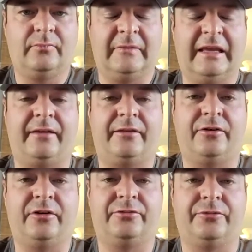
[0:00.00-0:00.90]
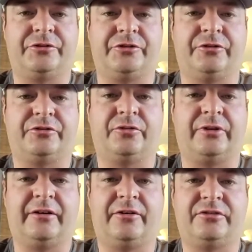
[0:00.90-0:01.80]
Yeah, there is for sure. So
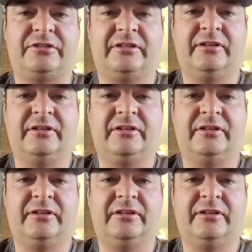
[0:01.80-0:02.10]
there's